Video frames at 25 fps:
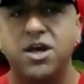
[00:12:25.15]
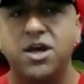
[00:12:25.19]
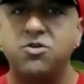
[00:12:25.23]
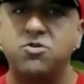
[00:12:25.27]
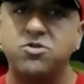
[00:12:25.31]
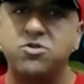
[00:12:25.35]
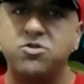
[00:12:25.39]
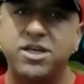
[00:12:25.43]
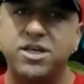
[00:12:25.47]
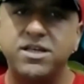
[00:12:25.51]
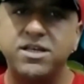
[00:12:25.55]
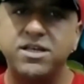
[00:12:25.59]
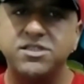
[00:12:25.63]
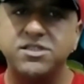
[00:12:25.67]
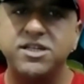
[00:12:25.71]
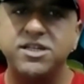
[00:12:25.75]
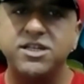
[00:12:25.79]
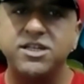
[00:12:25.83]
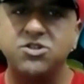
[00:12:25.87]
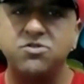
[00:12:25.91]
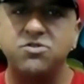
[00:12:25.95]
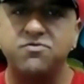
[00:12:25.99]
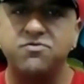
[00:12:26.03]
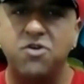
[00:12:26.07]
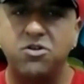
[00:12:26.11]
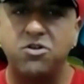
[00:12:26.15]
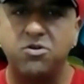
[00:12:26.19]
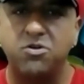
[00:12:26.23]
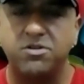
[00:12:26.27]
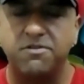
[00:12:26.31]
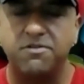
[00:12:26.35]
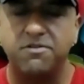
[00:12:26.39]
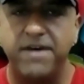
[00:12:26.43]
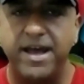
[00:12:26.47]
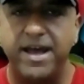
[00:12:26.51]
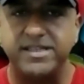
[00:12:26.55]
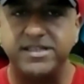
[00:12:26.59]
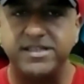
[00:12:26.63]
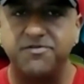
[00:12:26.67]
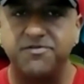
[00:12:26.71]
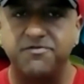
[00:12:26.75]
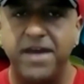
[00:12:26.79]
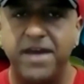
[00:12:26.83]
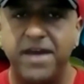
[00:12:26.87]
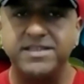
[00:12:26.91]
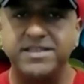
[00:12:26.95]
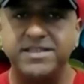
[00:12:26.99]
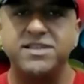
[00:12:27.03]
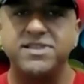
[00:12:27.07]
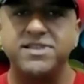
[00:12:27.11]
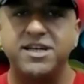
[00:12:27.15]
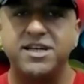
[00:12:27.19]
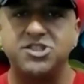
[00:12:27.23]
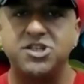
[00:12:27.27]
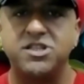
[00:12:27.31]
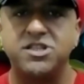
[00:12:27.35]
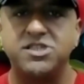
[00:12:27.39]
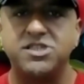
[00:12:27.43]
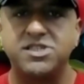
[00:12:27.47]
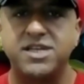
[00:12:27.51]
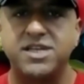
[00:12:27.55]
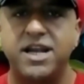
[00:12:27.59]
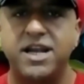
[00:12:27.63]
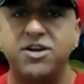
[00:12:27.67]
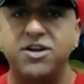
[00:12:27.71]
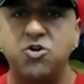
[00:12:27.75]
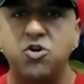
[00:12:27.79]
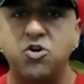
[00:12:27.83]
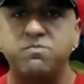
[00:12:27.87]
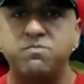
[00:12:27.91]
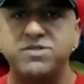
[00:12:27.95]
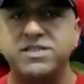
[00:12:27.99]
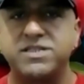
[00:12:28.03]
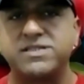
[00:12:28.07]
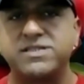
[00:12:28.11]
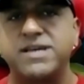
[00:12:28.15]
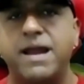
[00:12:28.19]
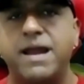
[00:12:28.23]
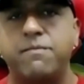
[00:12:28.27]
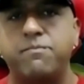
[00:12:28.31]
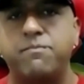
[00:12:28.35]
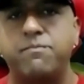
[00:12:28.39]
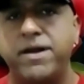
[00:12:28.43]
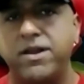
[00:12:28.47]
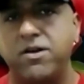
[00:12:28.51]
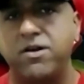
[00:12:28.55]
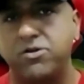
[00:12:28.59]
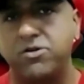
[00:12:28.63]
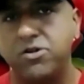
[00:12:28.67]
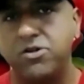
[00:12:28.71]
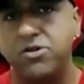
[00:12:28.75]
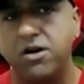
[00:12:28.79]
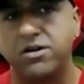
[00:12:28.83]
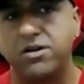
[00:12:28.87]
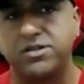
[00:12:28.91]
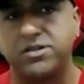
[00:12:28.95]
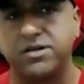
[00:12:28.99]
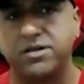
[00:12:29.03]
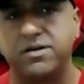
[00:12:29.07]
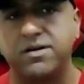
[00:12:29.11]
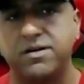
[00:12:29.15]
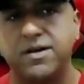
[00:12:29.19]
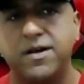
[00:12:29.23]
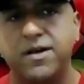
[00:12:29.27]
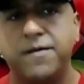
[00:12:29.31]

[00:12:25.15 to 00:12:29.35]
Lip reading: You just need to follow the vaccination schedule prescribed by your doctor.